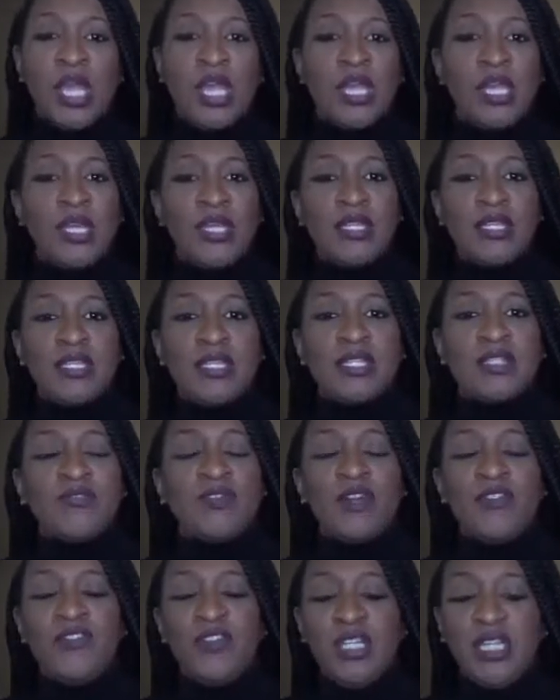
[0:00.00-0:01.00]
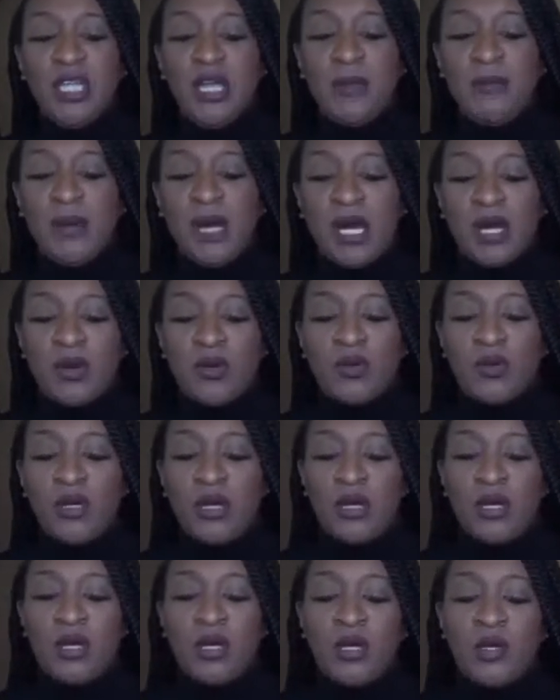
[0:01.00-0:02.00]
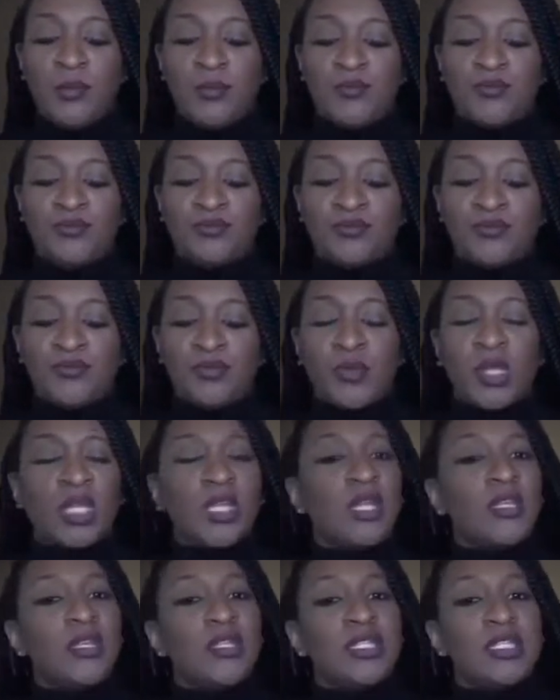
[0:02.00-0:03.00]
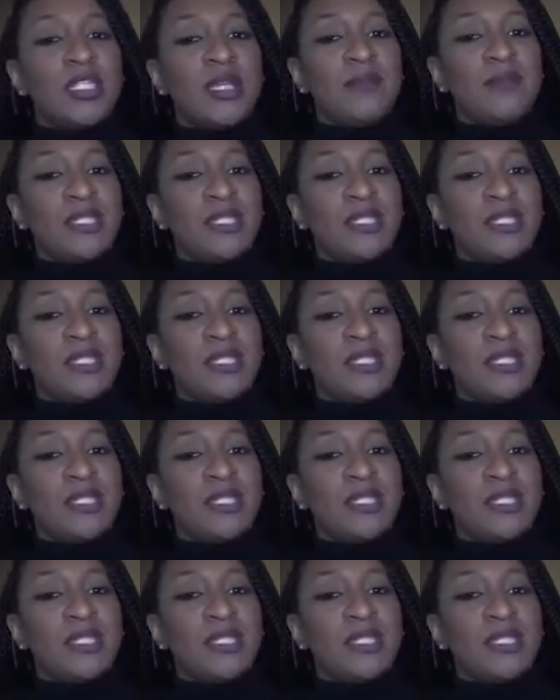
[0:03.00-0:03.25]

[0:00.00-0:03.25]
is roughly about some